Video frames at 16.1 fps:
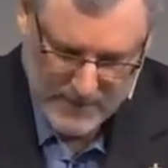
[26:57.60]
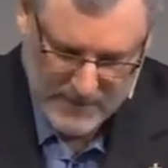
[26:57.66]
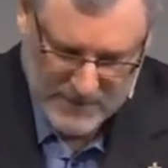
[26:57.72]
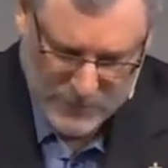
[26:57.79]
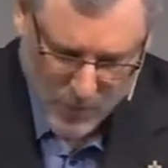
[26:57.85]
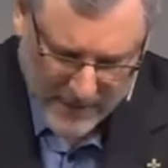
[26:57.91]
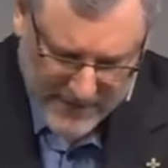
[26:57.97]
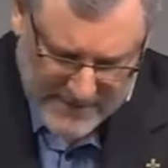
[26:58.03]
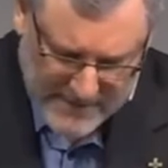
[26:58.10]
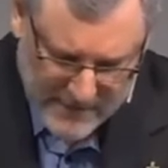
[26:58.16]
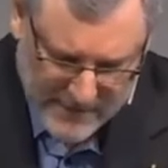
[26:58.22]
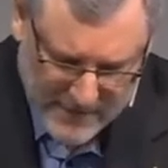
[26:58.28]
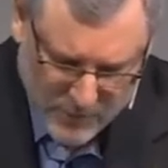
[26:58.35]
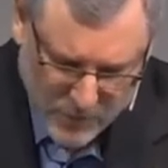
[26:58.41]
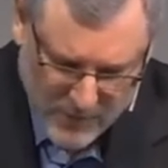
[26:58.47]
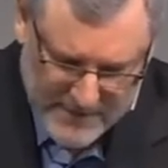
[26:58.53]
And so what is
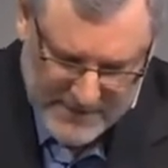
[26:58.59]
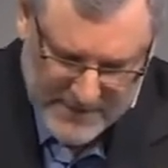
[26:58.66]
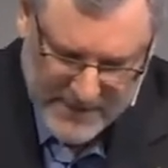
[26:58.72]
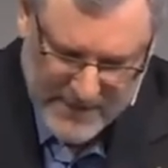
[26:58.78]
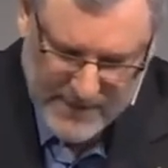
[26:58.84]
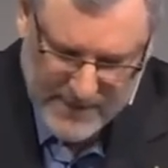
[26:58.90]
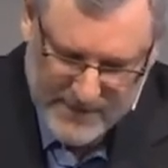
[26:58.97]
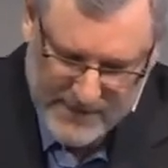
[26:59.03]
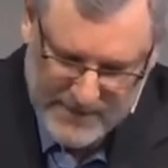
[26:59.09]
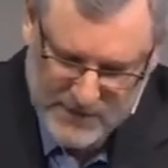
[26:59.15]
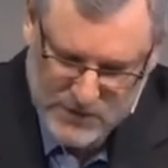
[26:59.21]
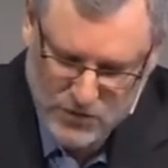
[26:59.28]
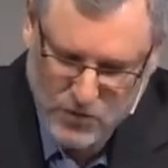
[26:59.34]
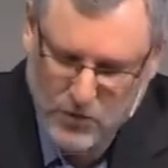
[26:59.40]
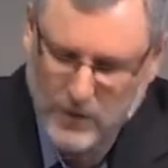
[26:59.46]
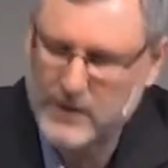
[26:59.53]
it that we see in this
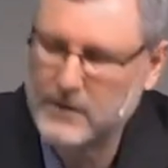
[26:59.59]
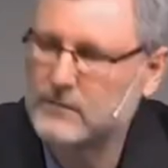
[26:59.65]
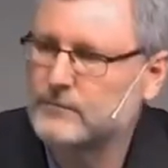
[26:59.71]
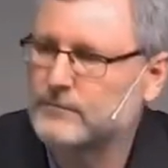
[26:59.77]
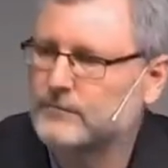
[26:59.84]
story?